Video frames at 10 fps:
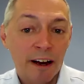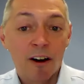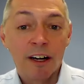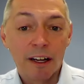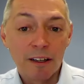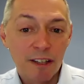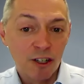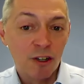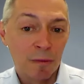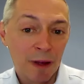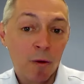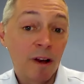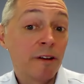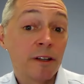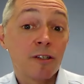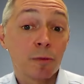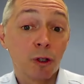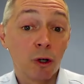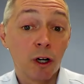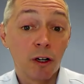areas that you may want to
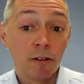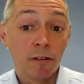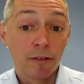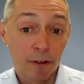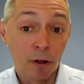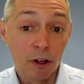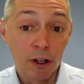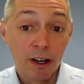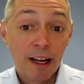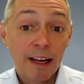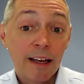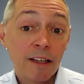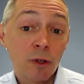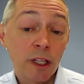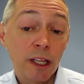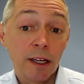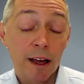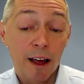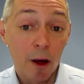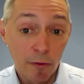explore further is really
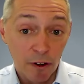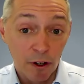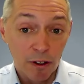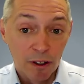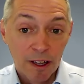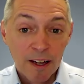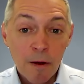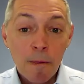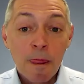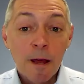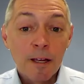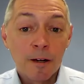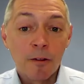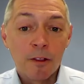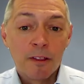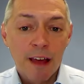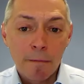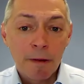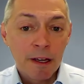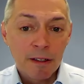helpful. You know,
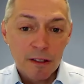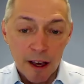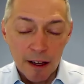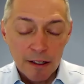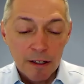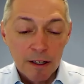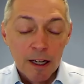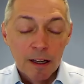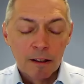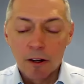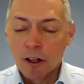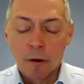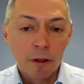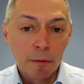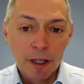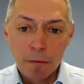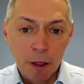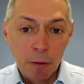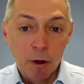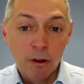that being said, there are going to be
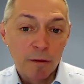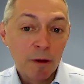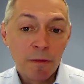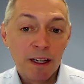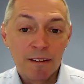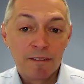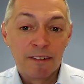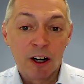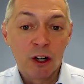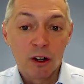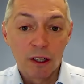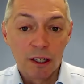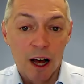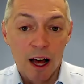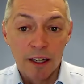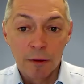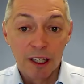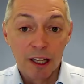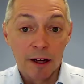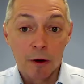people that we meet very early on who
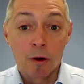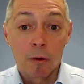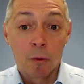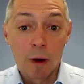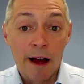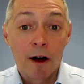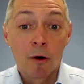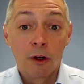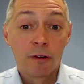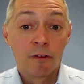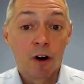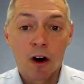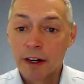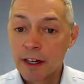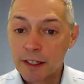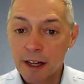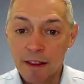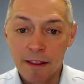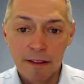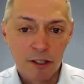are like, wow, you've already
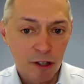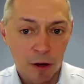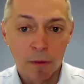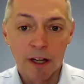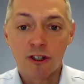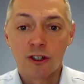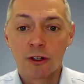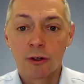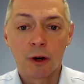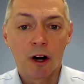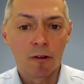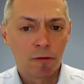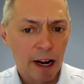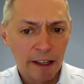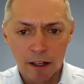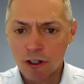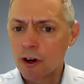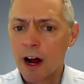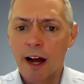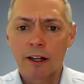done so much. You are right on
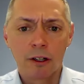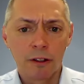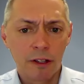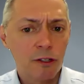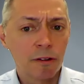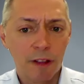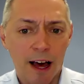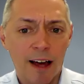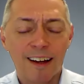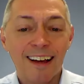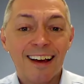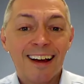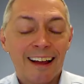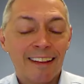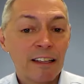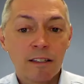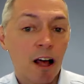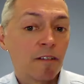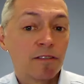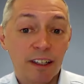track. You're this or that. And that's
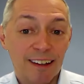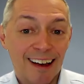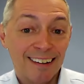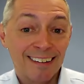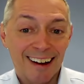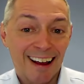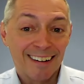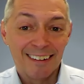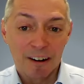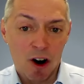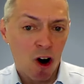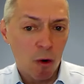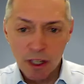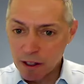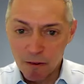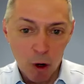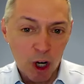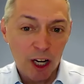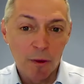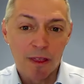lovely. And always love
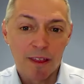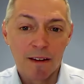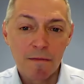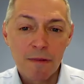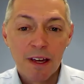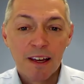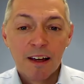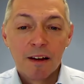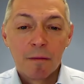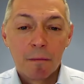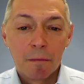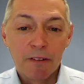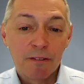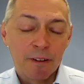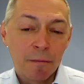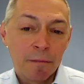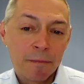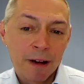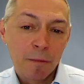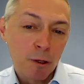working with them. But from
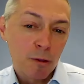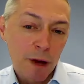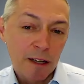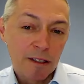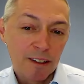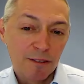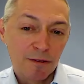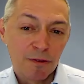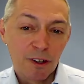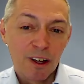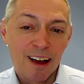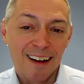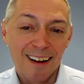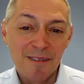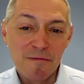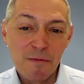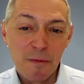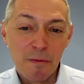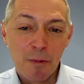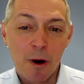my perspective,
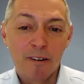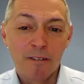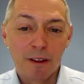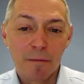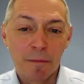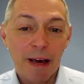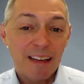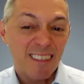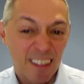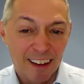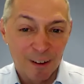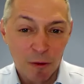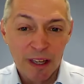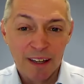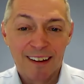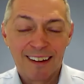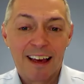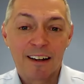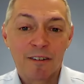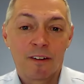part of the best thing we
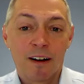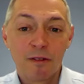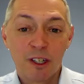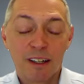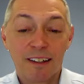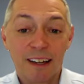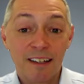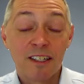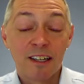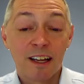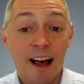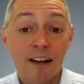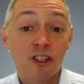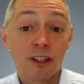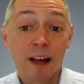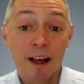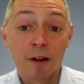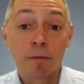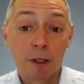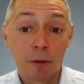get involved in is to actually
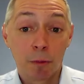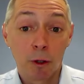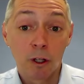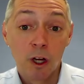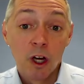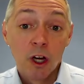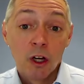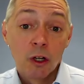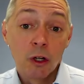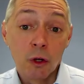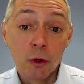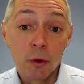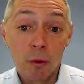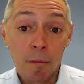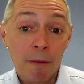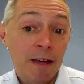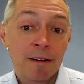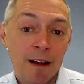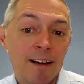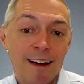help people who may
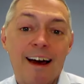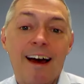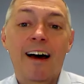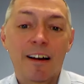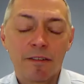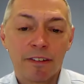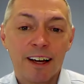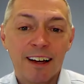not have,